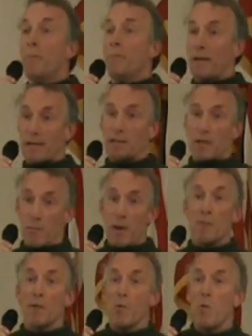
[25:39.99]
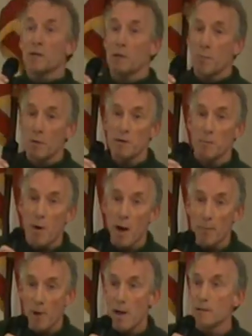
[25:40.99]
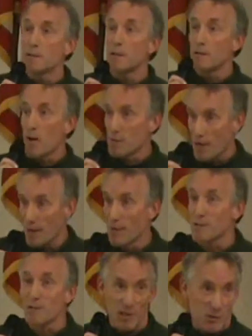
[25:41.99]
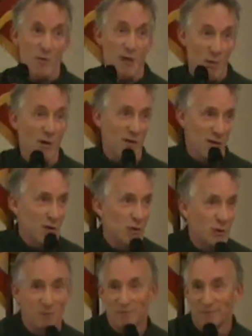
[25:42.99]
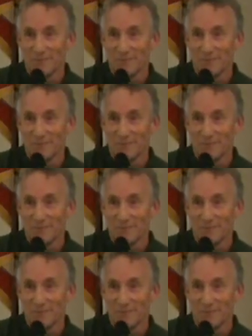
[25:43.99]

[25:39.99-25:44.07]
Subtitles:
Because the people that want to put the pipelines in are telling us that's what they want to do.